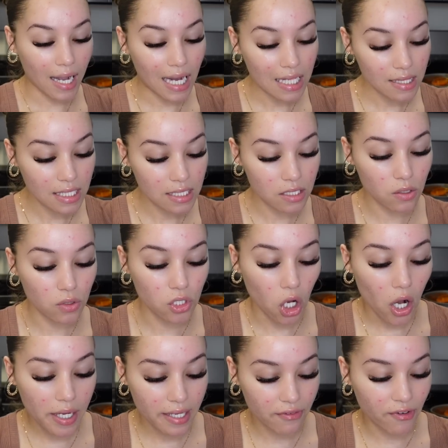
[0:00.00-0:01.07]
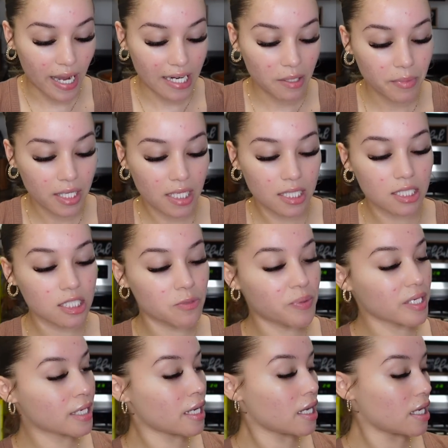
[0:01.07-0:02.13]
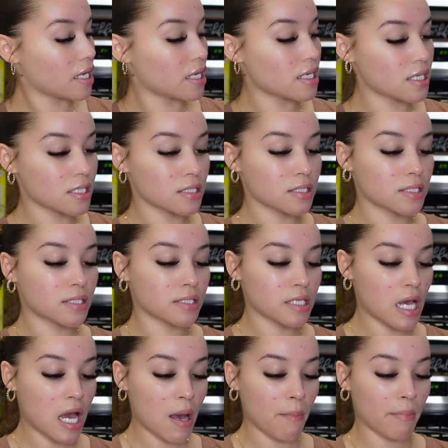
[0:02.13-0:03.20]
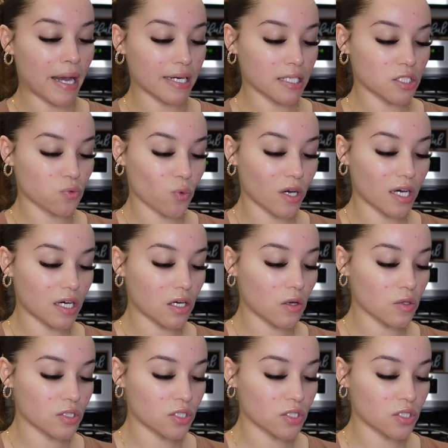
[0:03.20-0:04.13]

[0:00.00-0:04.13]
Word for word: I got these little doggy vitamins because might as well.